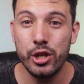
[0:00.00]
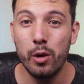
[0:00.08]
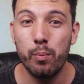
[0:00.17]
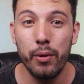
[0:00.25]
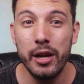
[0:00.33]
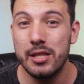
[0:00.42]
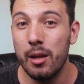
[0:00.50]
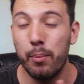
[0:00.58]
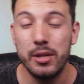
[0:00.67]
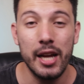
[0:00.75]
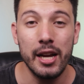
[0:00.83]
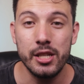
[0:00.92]
Shield brings the
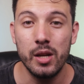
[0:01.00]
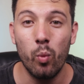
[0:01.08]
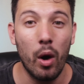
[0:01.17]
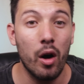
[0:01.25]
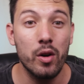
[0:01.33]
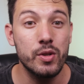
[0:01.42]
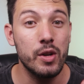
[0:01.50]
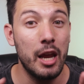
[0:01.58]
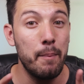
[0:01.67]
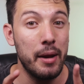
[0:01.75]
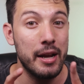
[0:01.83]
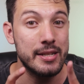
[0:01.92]
protection while also
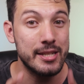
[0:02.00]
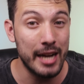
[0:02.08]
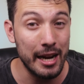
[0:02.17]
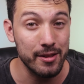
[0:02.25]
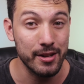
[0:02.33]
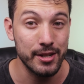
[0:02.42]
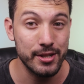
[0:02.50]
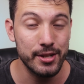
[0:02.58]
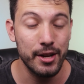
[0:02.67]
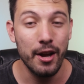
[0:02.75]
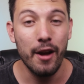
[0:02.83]
keeping it stylish.